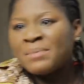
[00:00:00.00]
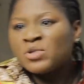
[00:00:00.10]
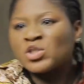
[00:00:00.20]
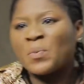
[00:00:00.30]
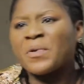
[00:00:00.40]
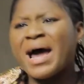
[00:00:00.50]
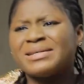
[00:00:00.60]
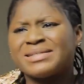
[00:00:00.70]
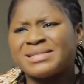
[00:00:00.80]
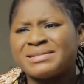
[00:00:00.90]
Well, I'm not
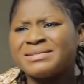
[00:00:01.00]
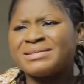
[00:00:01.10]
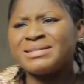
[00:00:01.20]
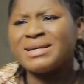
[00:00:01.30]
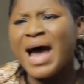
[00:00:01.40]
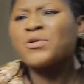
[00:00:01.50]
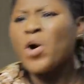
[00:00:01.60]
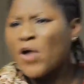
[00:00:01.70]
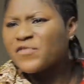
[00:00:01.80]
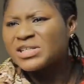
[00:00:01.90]
surprised. I
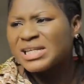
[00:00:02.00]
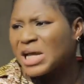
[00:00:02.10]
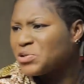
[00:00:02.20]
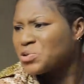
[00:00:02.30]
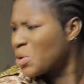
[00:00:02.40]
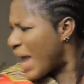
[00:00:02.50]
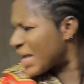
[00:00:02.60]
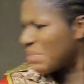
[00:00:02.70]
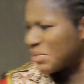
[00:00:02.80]
know obviously that you don't